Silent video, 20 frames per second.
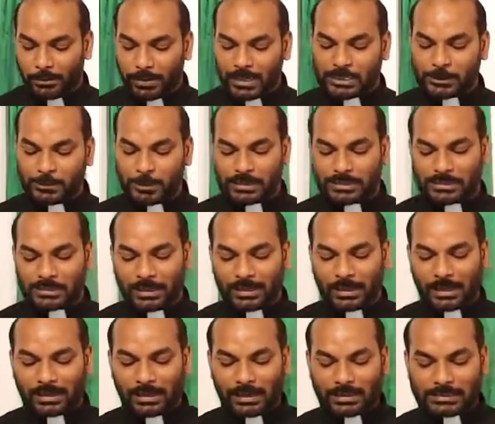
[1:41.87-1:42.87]
Principal Sir
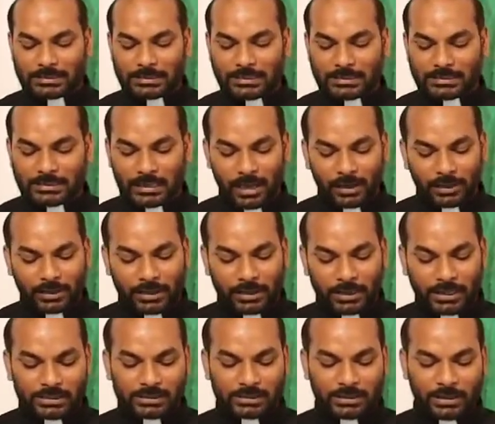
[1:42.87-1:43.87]
attached his
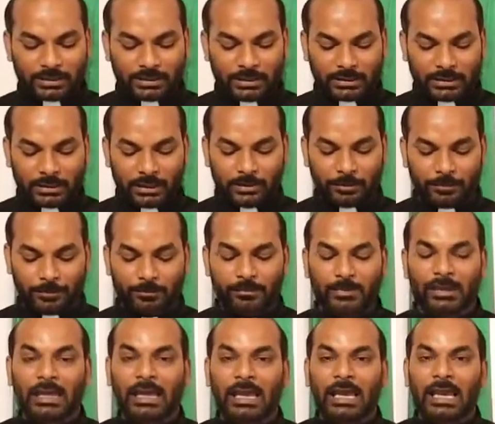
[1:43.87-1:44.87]
articulation on the
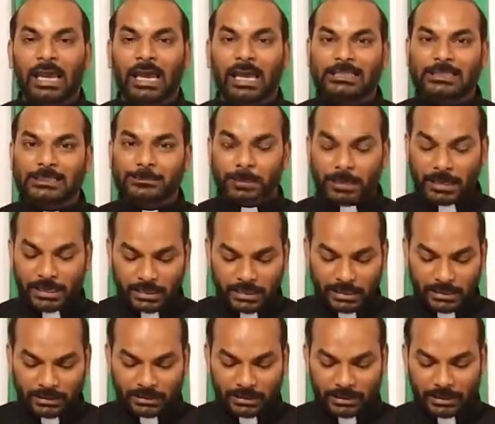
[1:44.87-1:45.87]
theme,
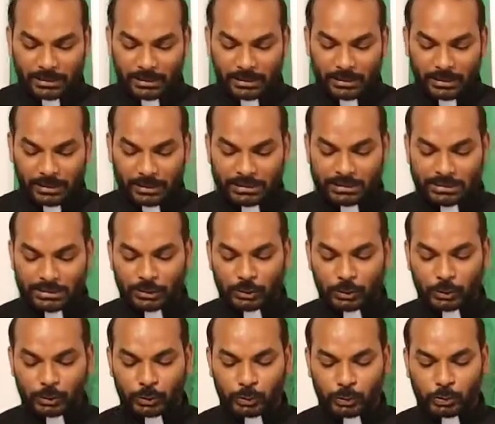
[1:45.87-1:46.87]
explaining the
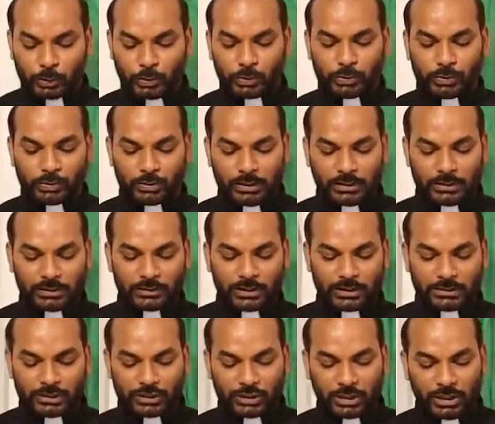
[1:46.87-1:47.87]
reason to choose
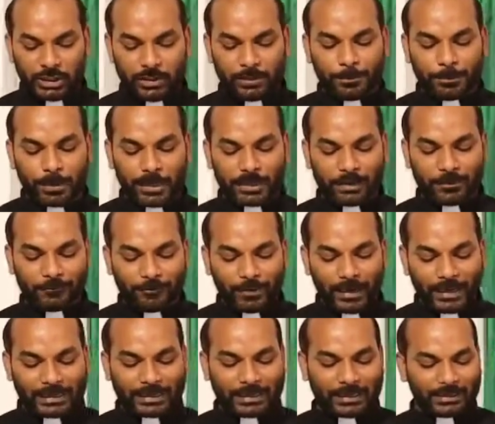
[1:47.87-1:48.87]
such theme by
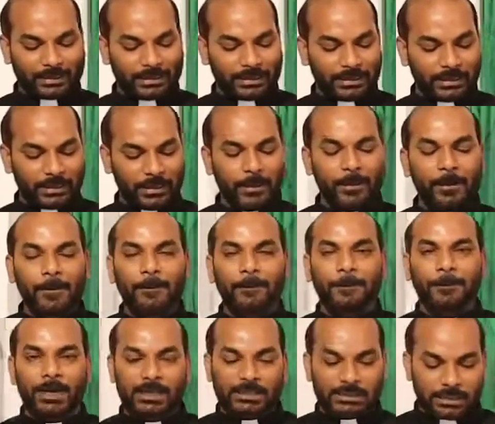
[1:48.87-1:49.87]
reflecting the
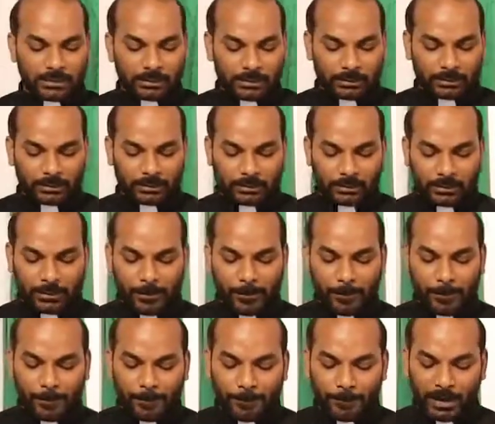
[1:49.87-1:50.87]
present
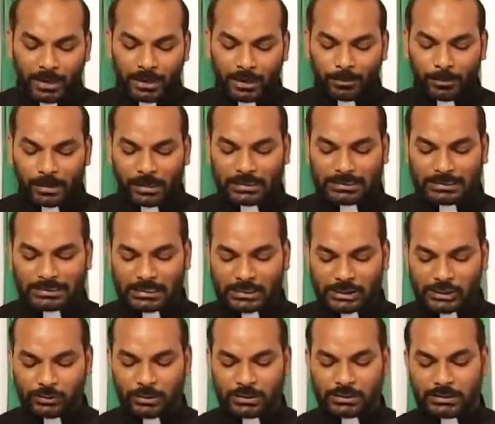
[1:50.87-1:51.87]
pandemic
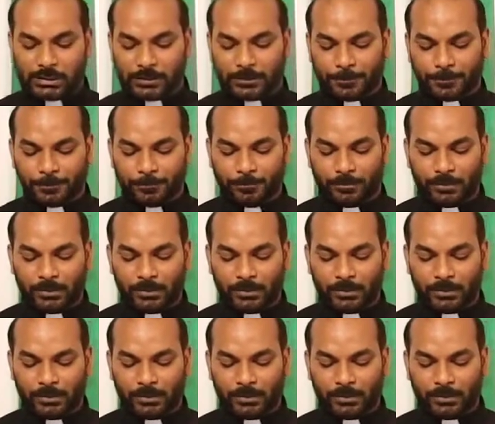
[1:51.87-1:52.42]
situation.